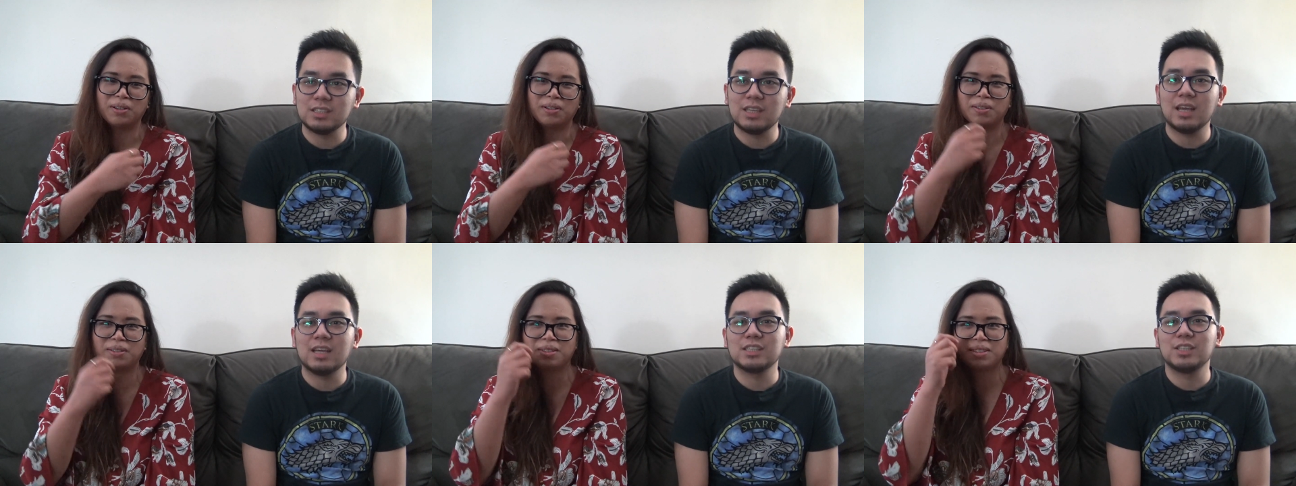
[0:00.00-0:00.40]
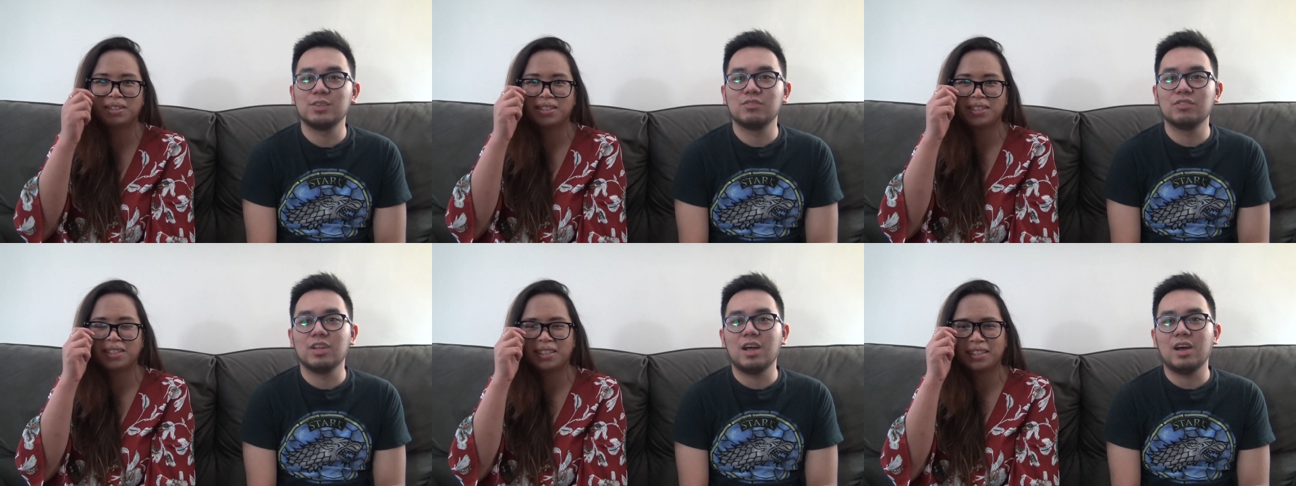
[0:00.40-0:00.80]
Speaker 1: she yeah, she
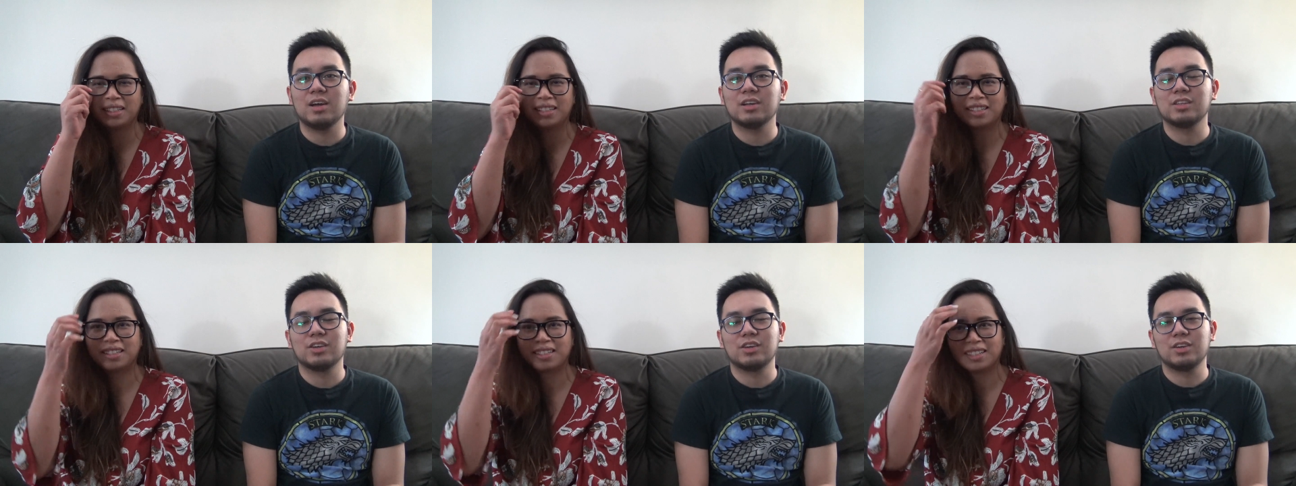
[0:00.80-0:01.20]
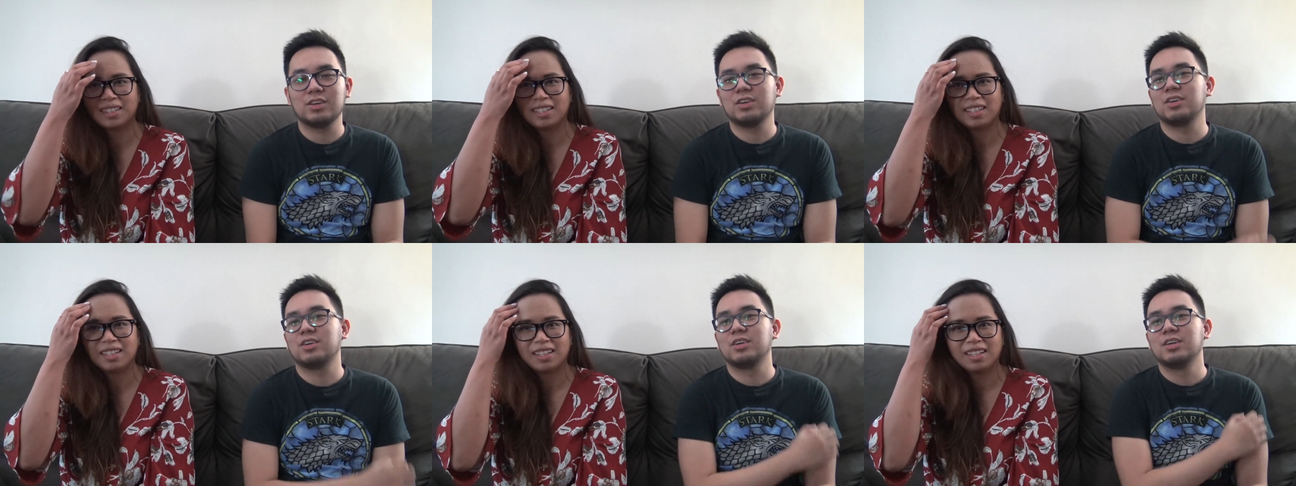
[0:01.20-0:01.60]
vlogged
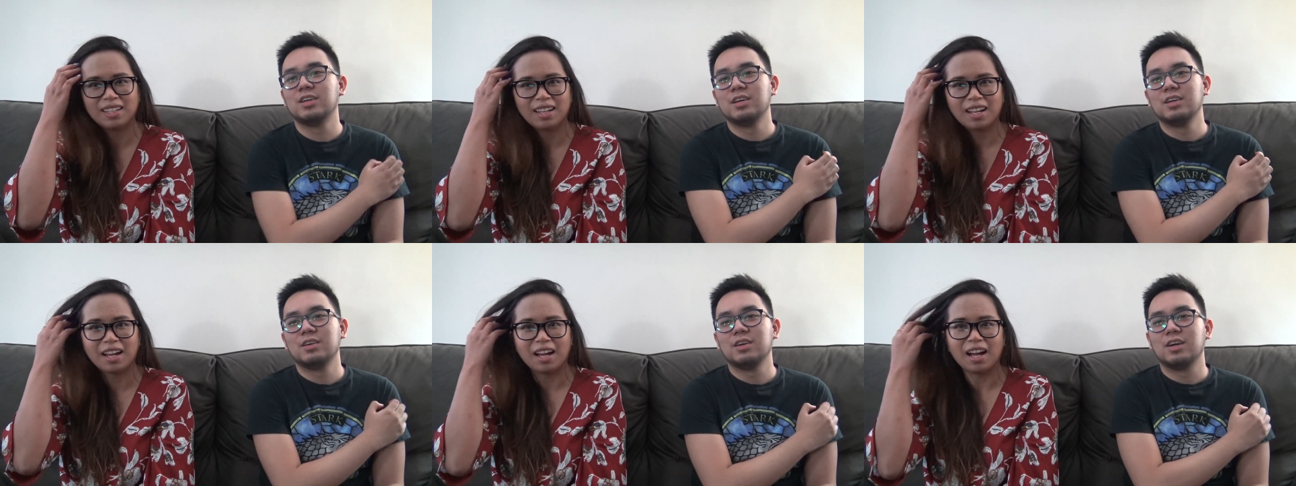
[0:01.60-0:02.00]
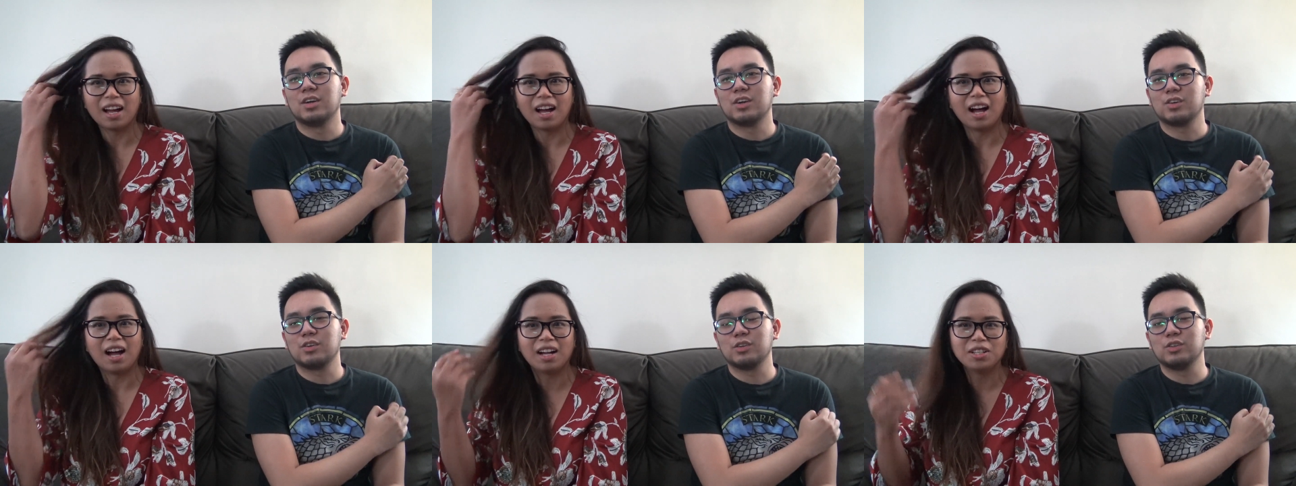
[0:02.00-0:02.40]
her her
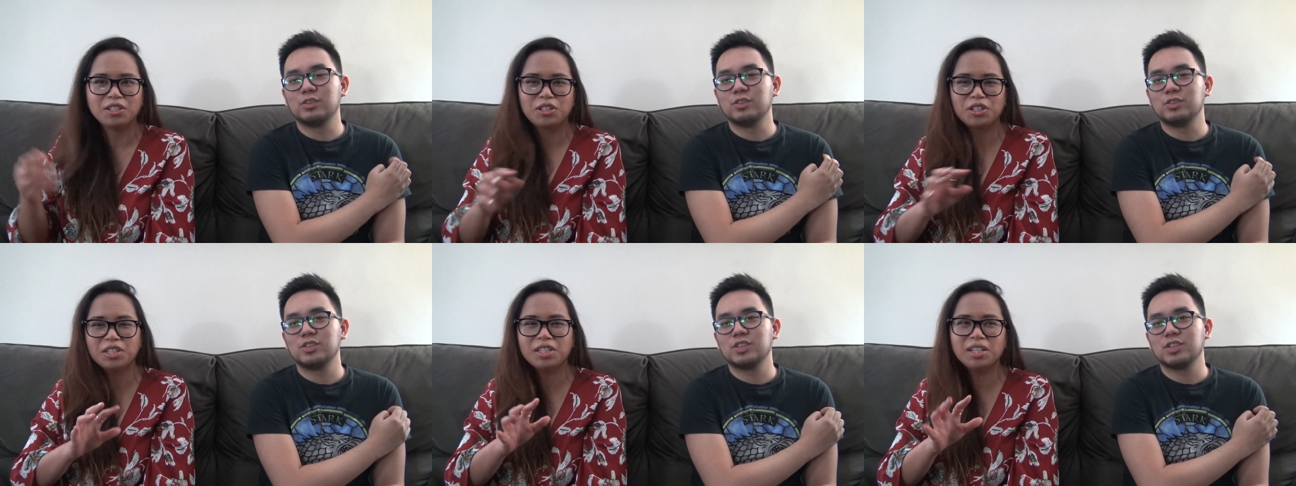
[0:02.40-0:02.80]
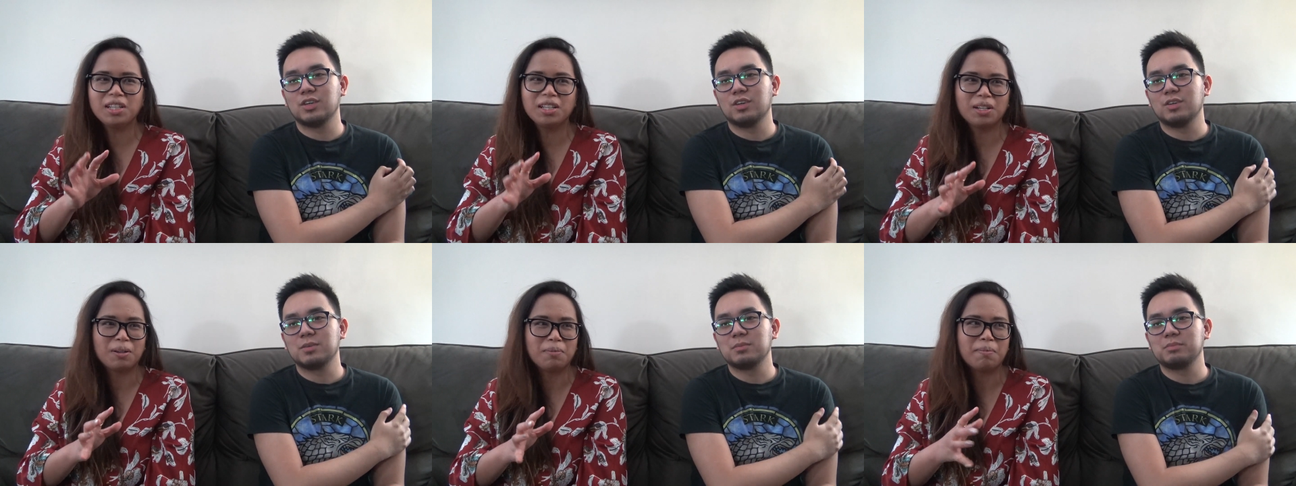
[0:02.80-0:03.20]
cruise. Just so. a
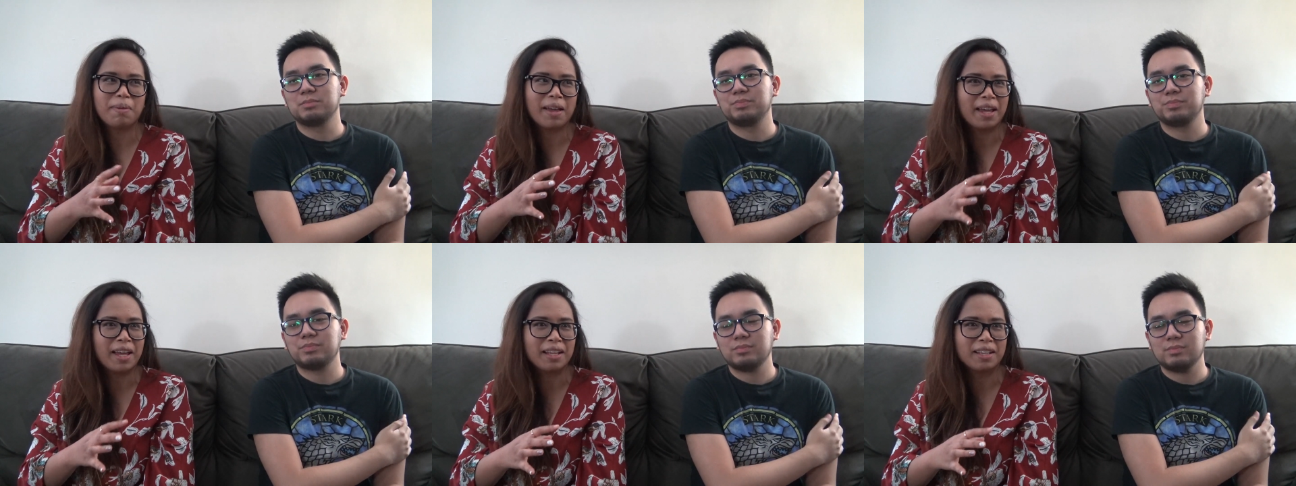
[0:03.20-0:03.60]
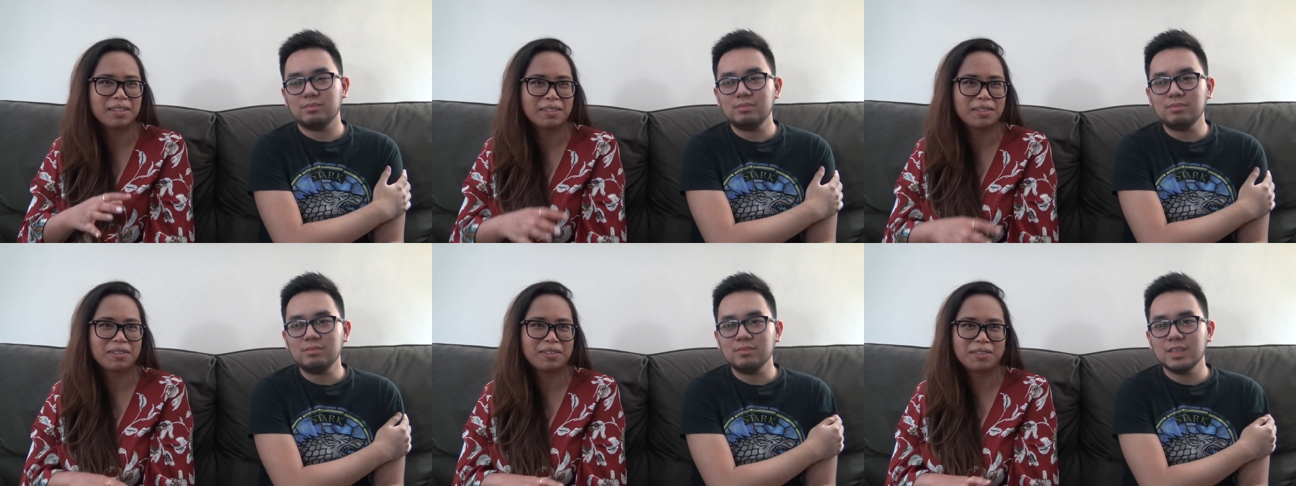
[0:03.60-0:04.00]
little
Speaker 2: bit.
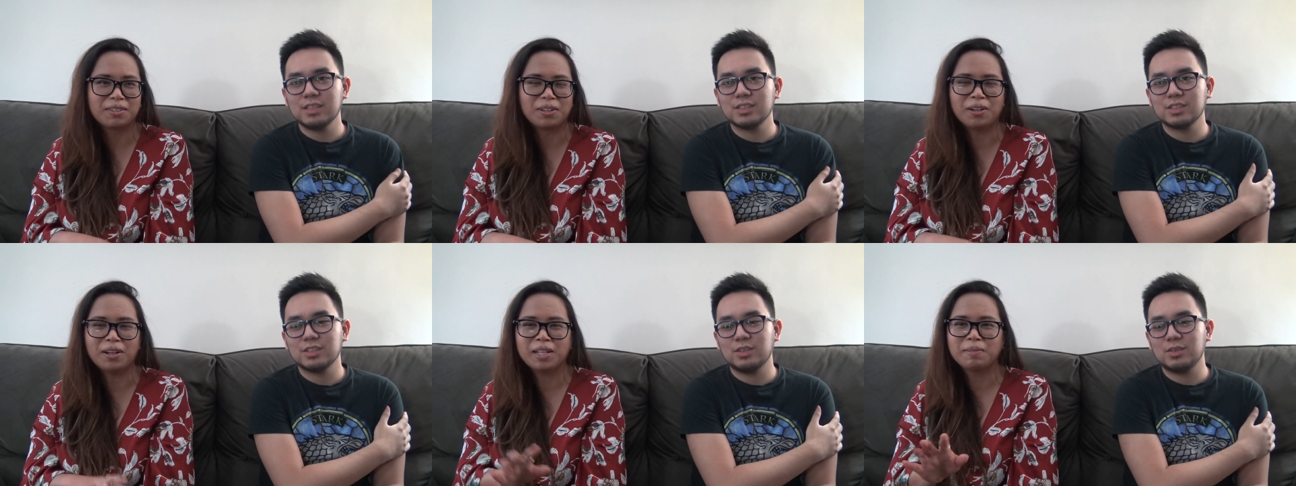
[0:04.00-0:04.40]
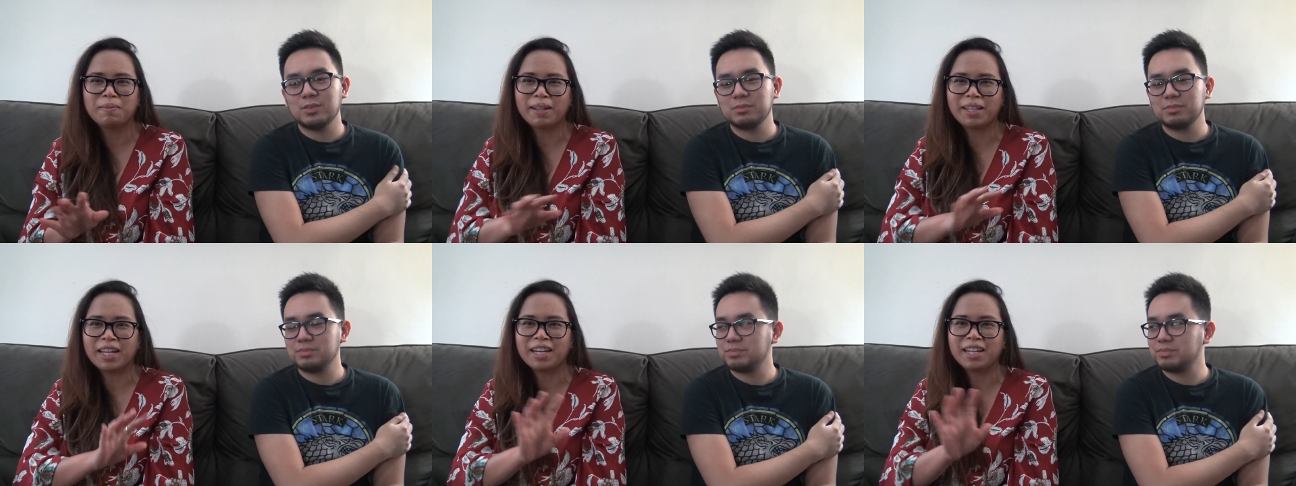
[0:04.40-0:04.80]
Don't so,
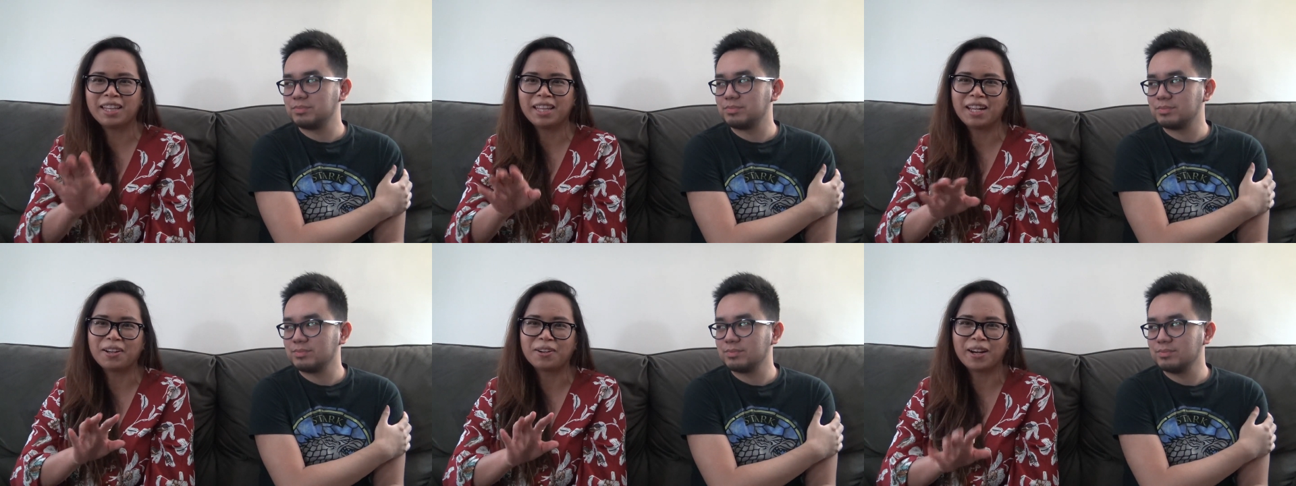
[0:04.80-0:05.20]
expect anything